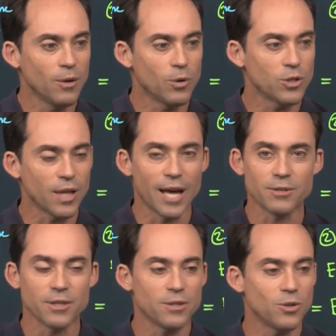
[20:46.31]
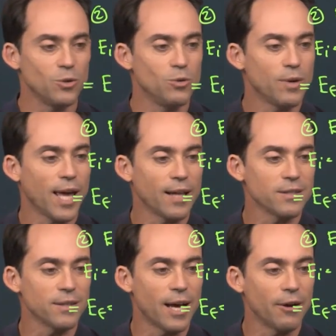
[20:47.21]
which allows us to
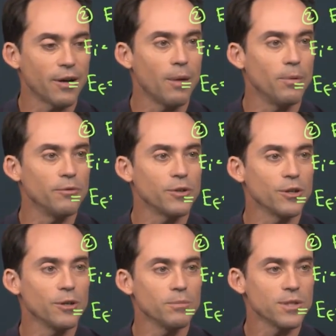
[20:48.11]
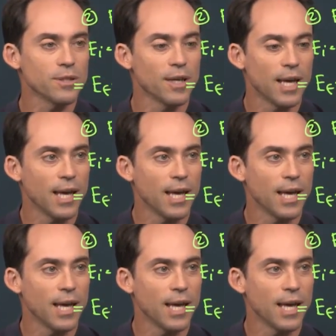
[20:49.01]
cancel out a couple of terms,